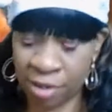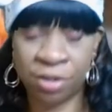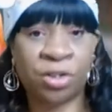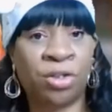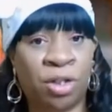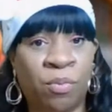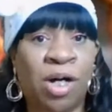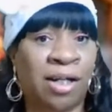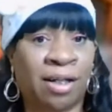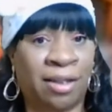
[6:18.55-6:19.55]
So you'll
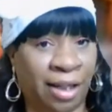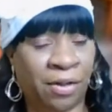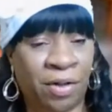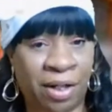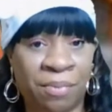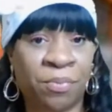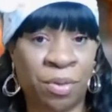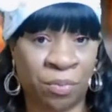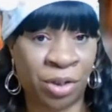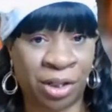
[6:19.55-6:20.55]
want to click on it
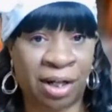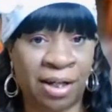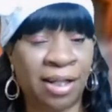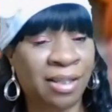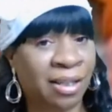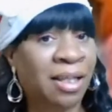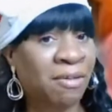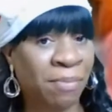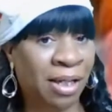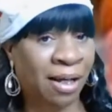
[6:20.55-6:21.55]
when we're done and then
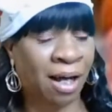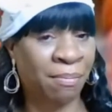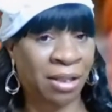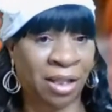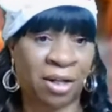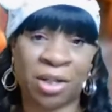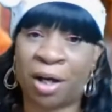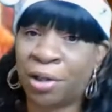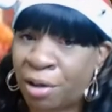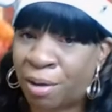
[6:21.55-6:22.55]
leave me a comment there.
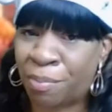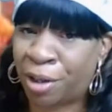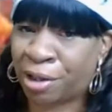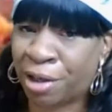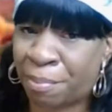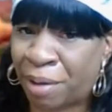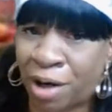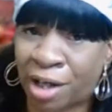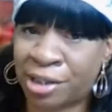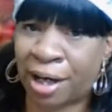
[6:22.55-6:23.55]
Y'all know I'm working on my
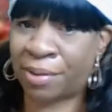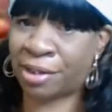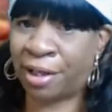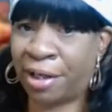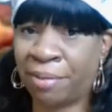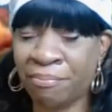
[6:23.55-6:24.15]
watch hours, honey.